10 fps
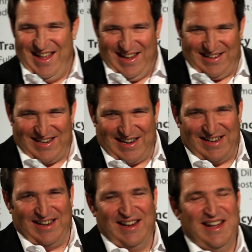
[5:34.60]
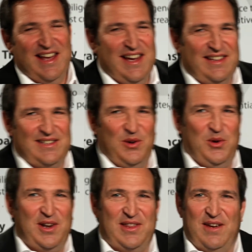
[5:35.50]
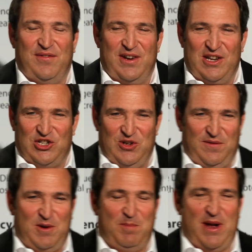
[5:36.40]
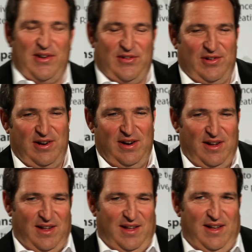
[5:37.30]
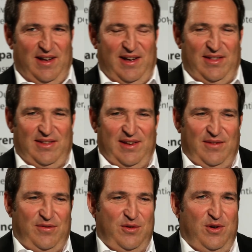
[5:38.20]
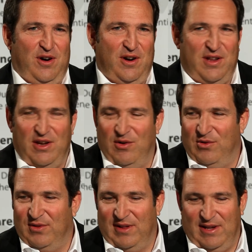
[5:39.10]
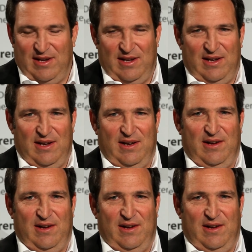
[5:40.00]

Exactly. It's all a definition of competitor. And if you are the only